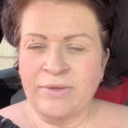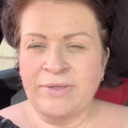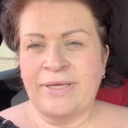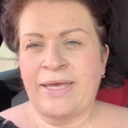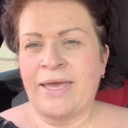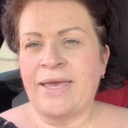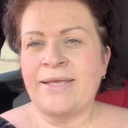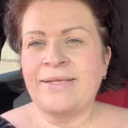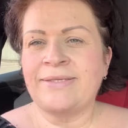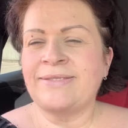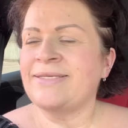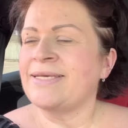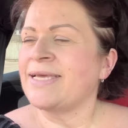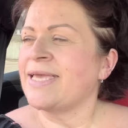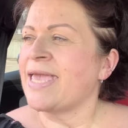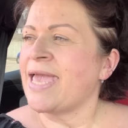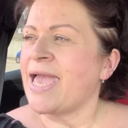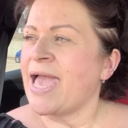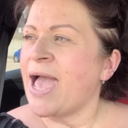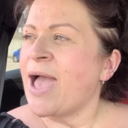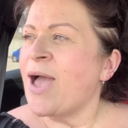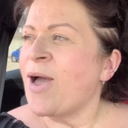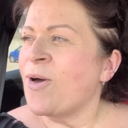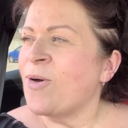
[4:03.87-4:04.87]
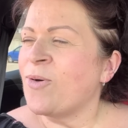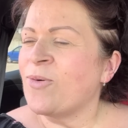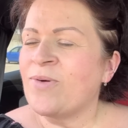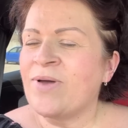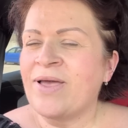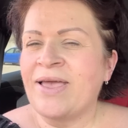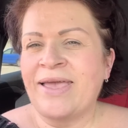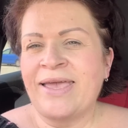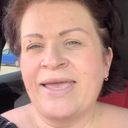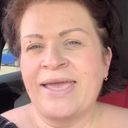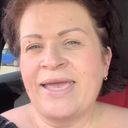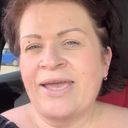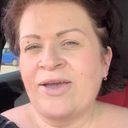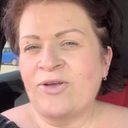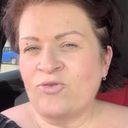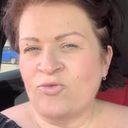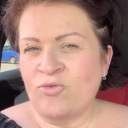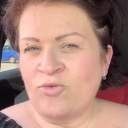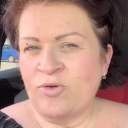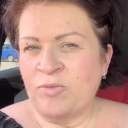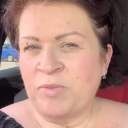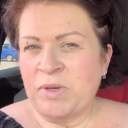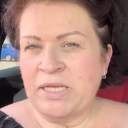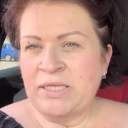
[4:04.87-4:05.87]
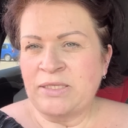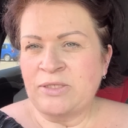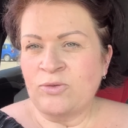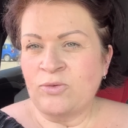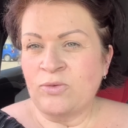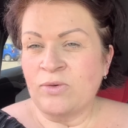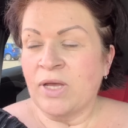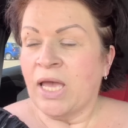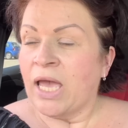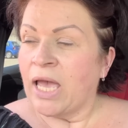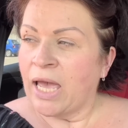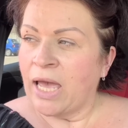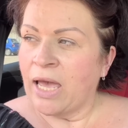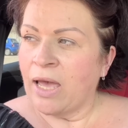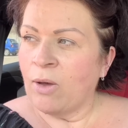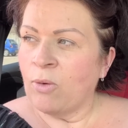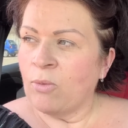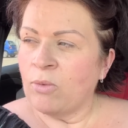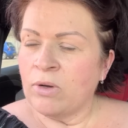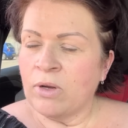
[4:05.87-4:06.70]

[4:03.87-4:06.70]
Yes, a cow, an ornamental cow.